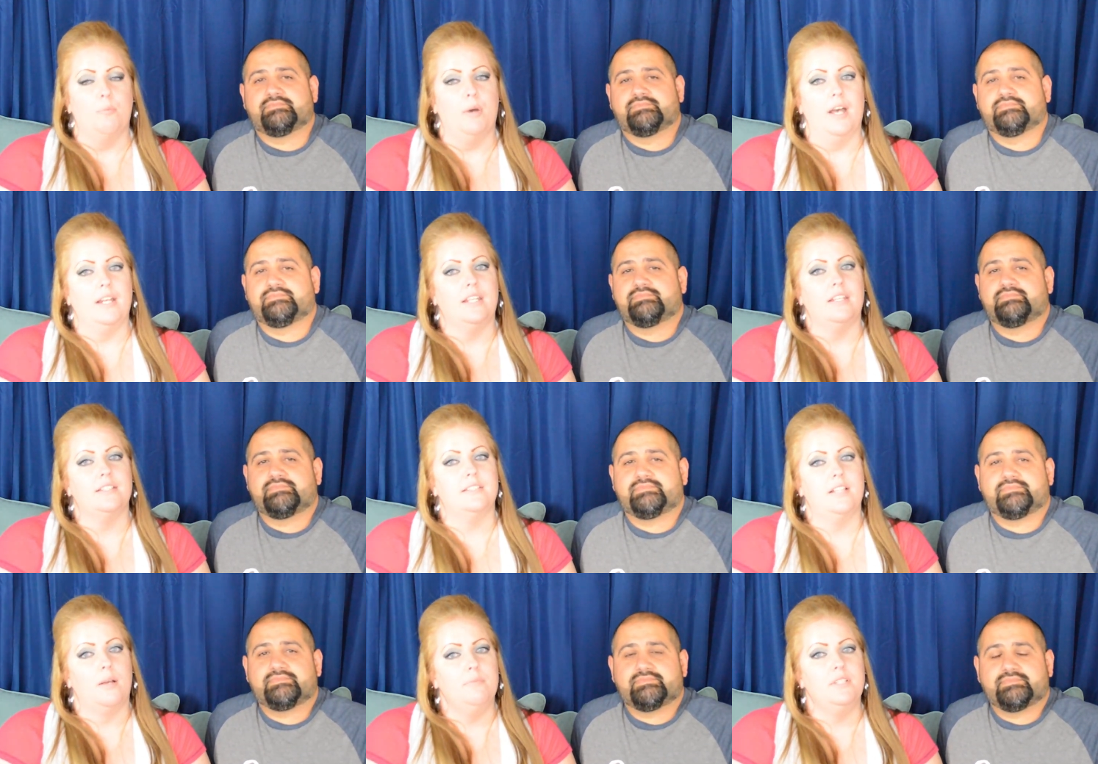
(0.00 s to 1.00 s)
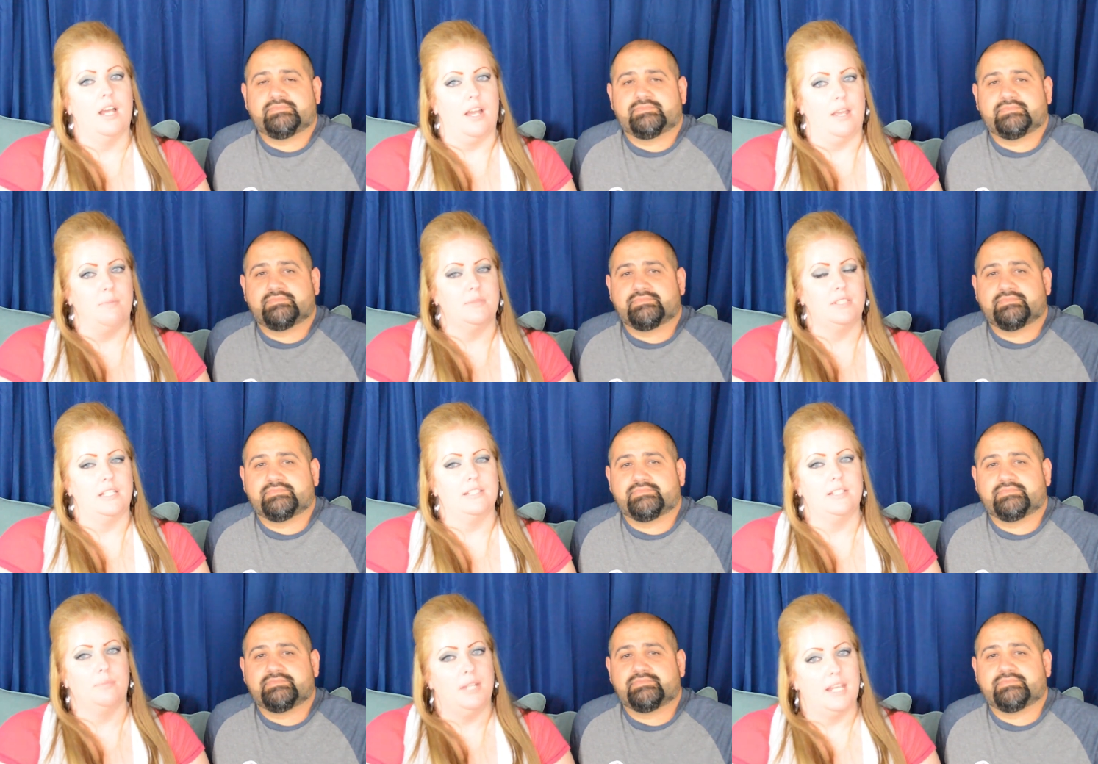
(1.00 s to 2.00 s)
Speaker 1: But sometimes, in
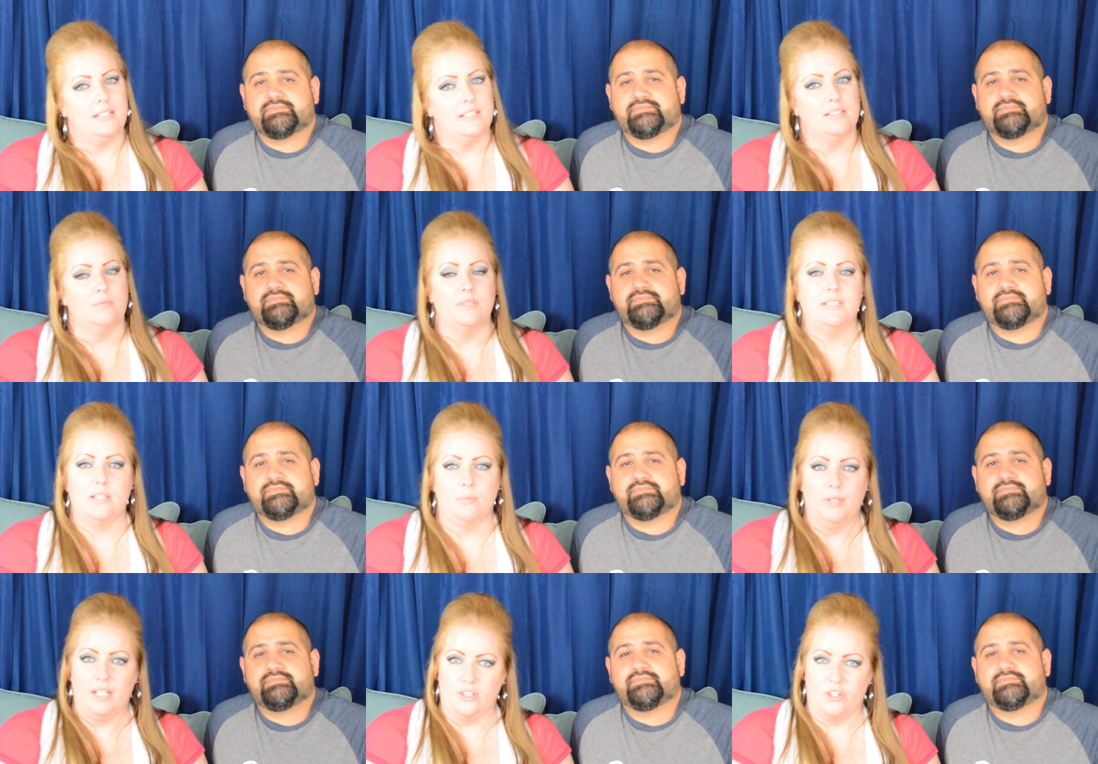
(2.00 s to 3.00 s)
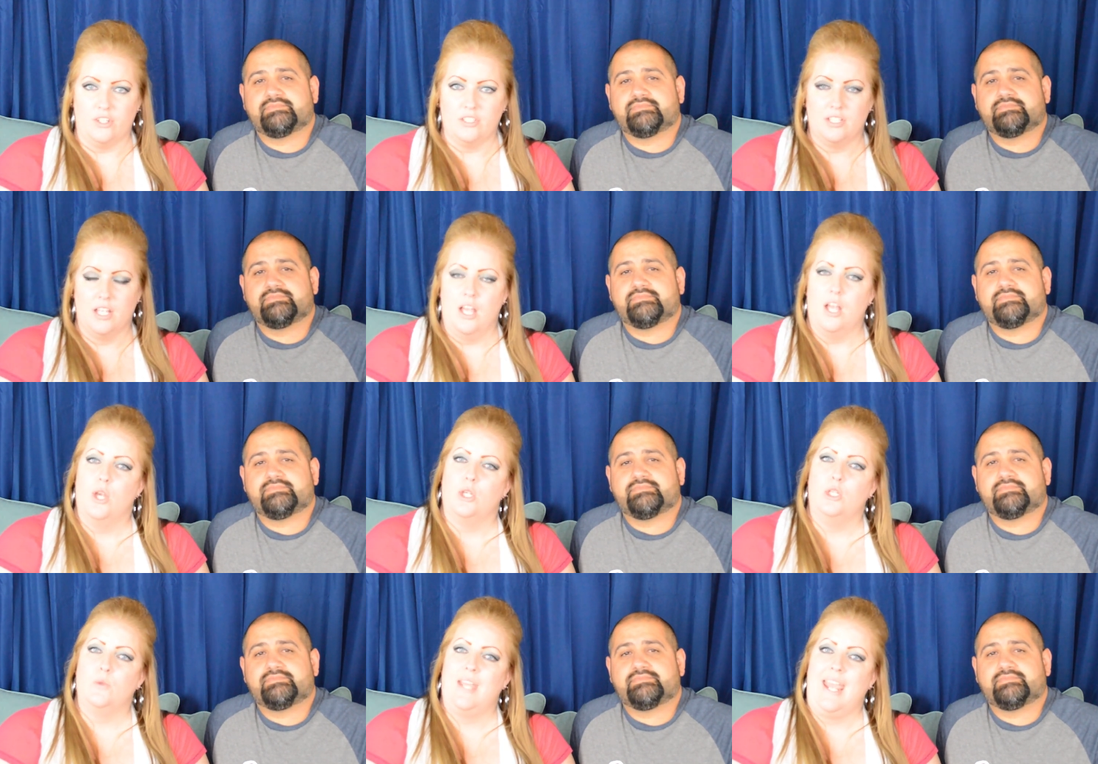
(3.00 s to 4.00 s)
some cases and with some lenders,
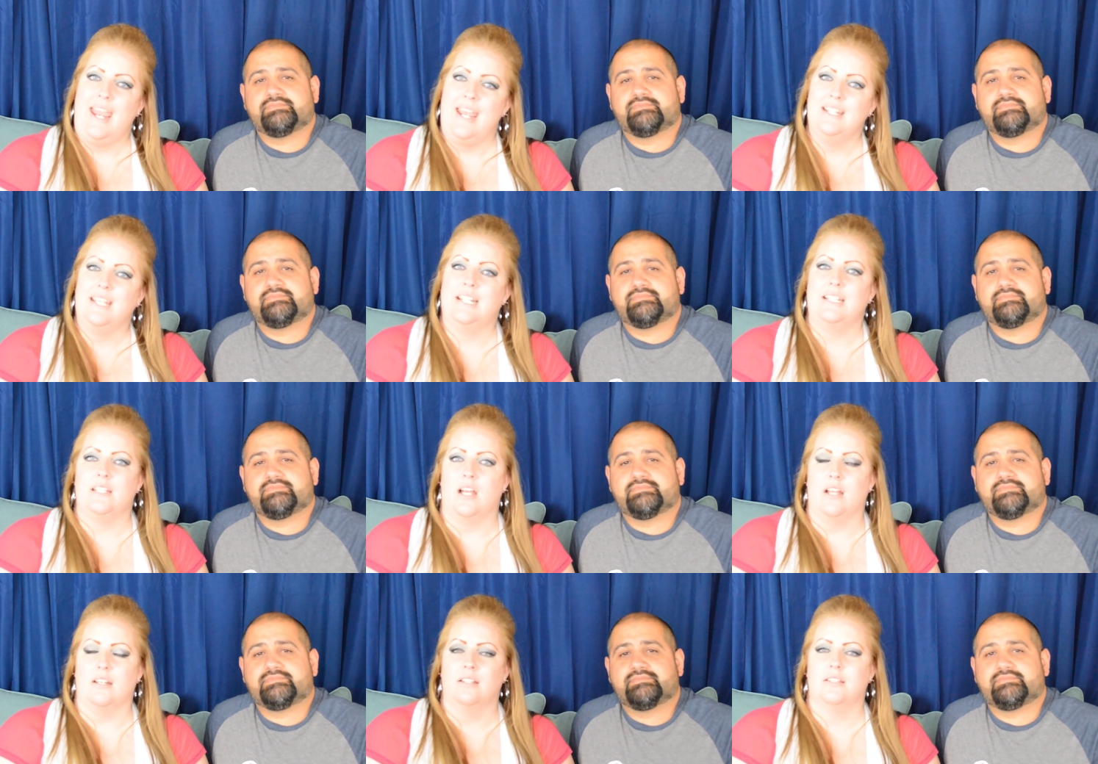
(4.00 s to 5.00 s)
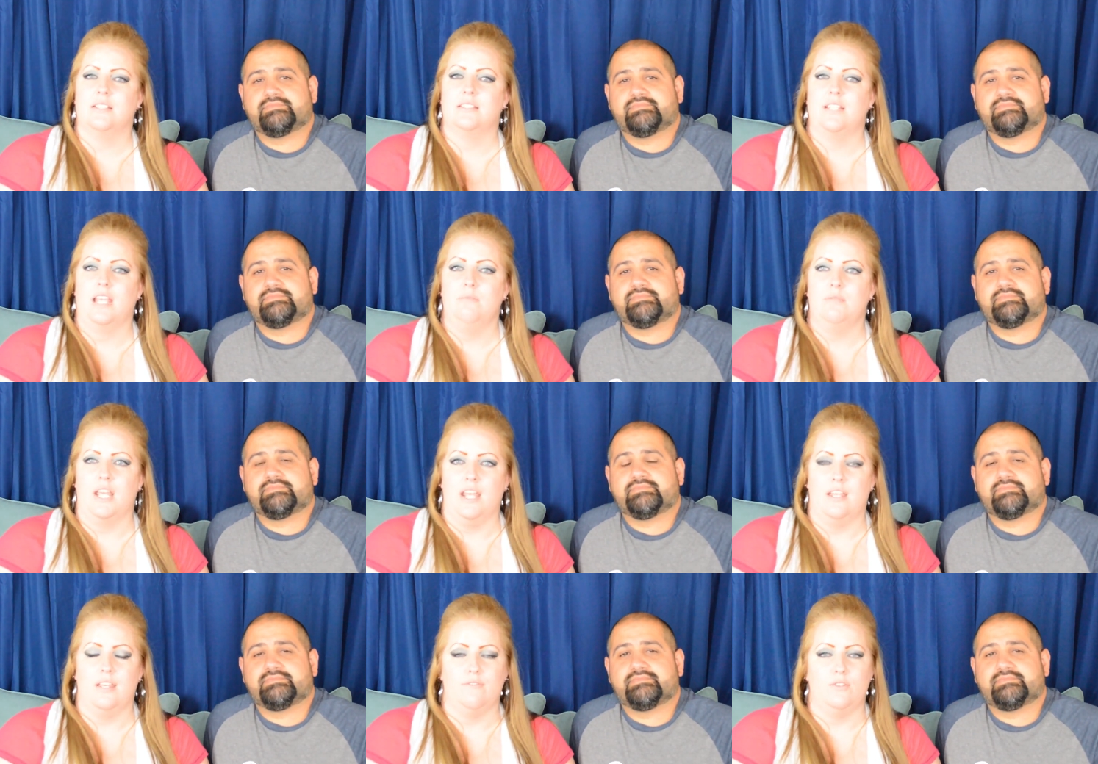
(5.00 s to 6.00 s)
you can get it done the same
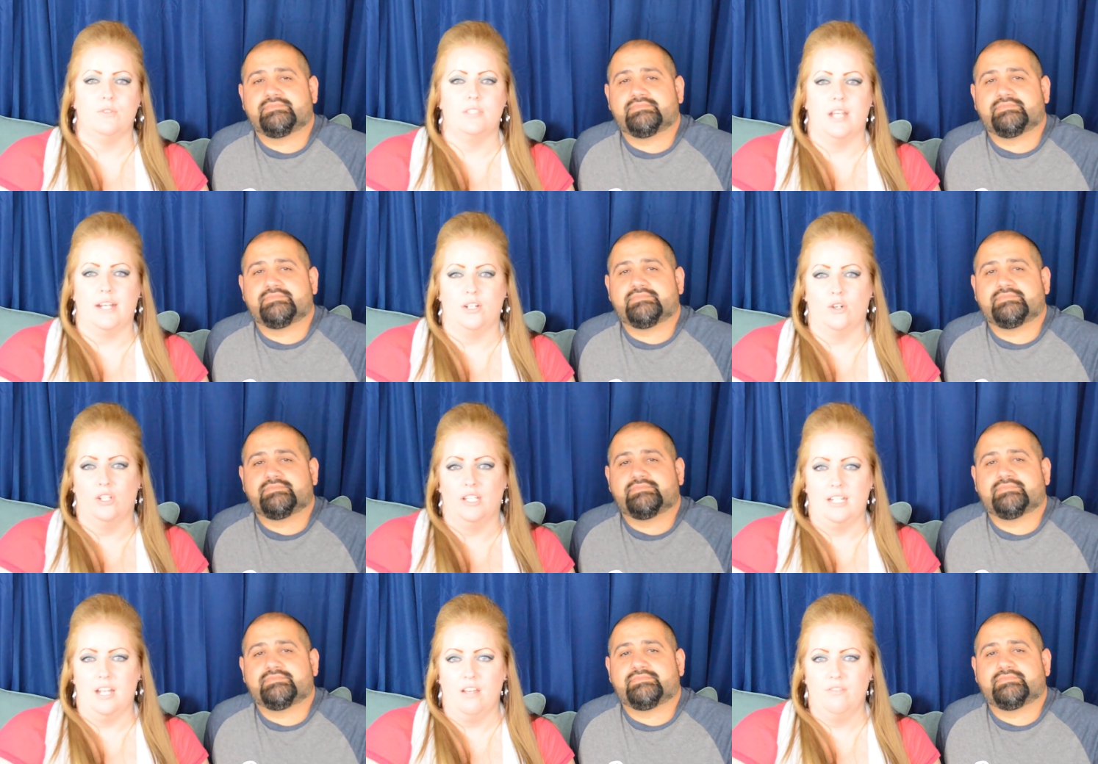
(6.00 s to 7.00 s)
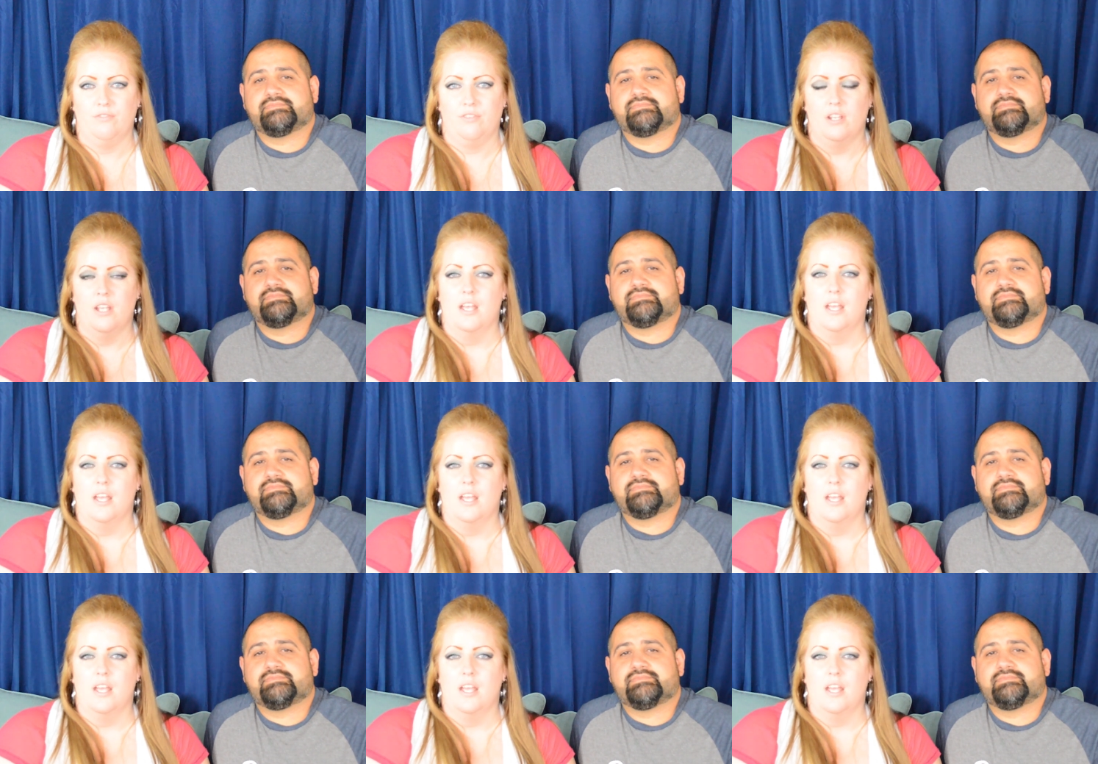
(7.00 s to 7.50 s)
day if you sign early enough.